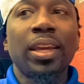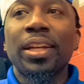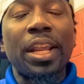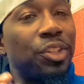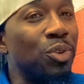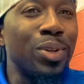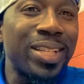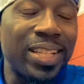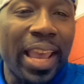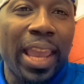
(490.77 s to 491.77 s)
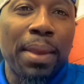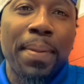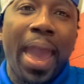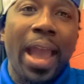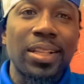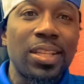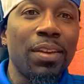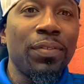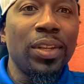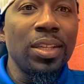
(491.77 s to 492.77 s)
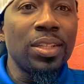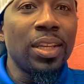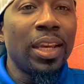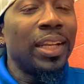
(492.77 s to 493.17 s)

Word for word: They do the same activities.